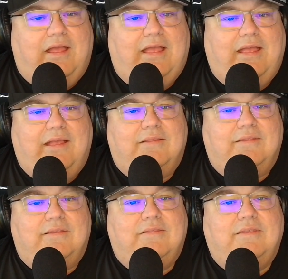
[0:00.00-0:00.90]

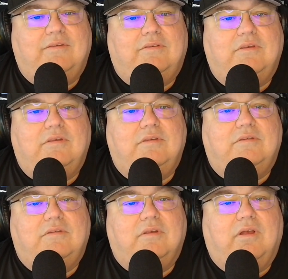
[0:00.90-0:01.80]
and this
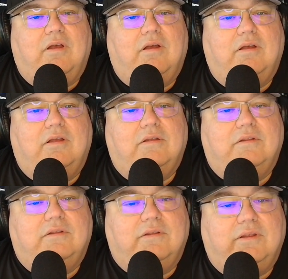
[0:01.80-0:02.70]
is uh,
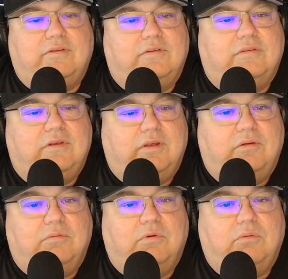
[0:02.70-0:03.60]
let's
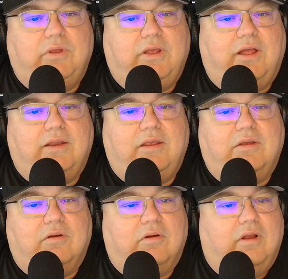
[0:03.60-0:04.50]
see, what do we got
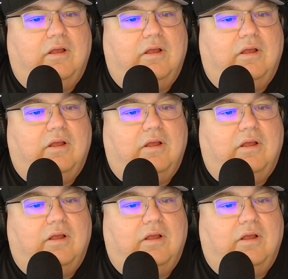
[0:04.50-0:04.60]
here?